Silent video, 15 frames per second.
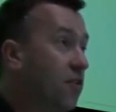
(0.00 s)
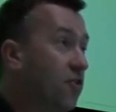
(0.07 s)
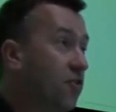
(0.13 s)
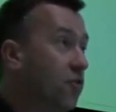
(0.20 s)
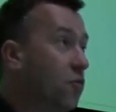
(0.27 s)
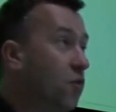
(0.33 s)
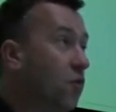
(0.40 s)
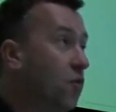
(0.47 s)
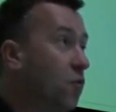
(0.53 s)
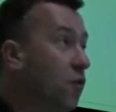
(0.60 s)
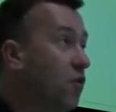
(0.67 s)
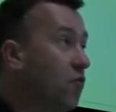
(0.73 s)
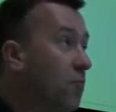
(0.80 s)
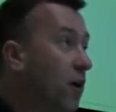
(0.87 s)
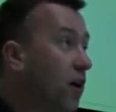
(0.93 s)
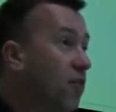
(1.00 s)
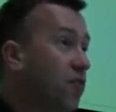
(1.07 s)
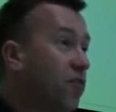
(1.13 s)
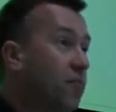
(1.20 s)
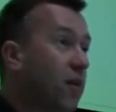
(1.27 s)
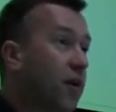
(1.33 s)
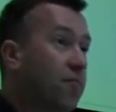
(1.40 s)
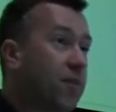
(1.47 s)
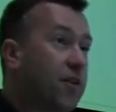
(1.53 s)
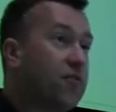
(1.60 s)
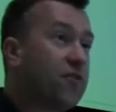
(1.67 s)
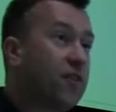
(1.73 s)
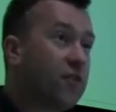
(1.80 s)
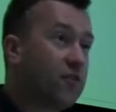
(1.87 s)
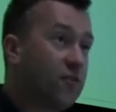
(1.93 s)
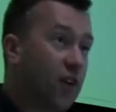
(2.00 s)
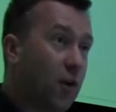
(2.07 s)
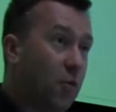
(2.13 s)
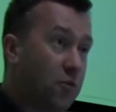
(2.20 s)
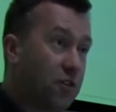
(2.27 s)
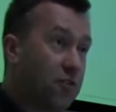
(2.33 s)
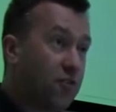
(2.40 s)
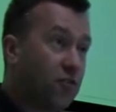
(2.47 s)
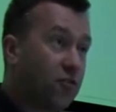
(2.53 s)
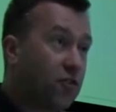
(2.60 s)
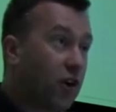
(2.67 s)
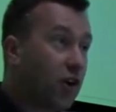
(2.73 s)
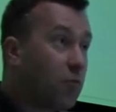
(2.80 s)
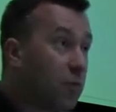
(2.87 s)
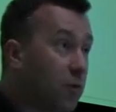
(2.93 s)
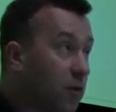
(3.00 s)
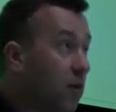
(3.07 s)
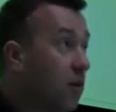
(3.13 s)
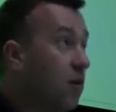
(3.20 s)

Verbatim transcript: So what, what parts of my business are within the scope